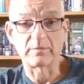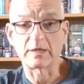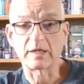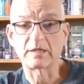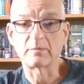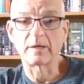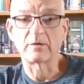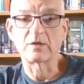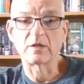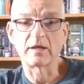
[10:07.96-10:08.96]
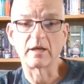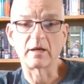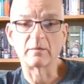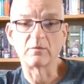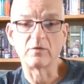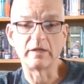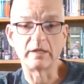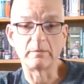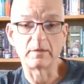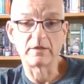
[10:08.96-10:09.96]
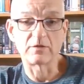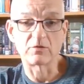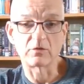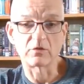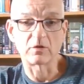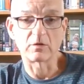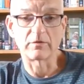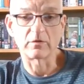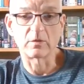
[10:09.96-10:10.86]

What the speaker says: upset about it. I'm really pleased to have sold it for